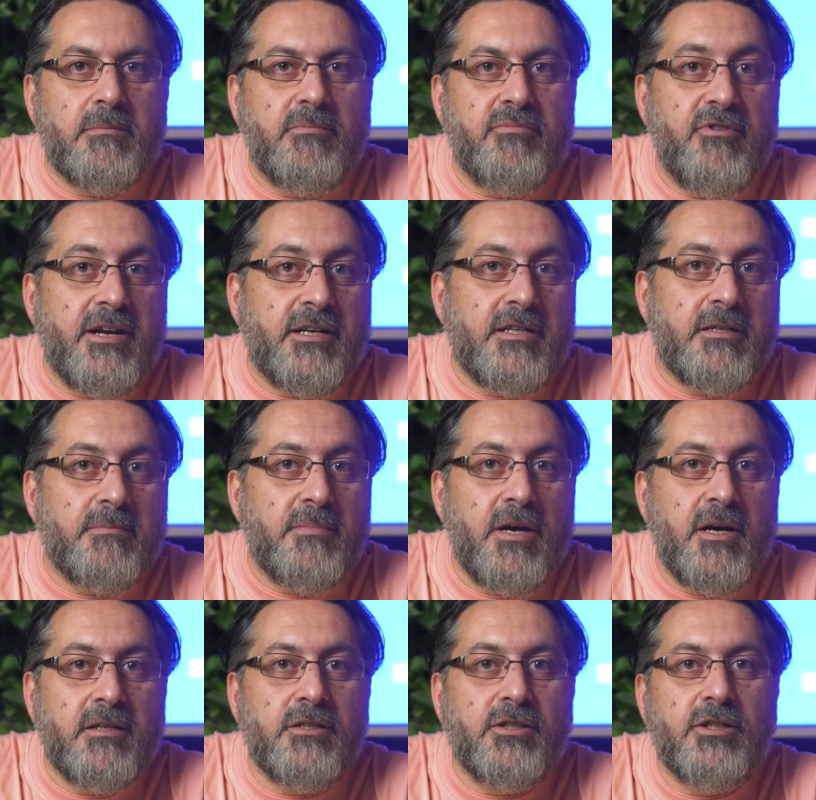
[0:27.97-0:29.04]
branded
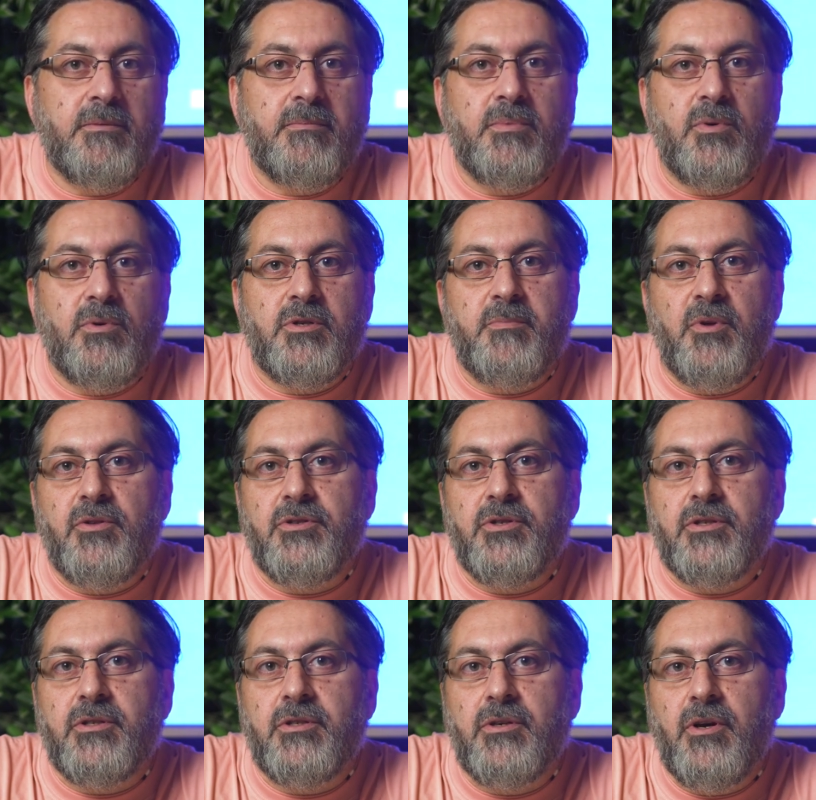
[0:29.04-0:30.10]
partnership or sponsored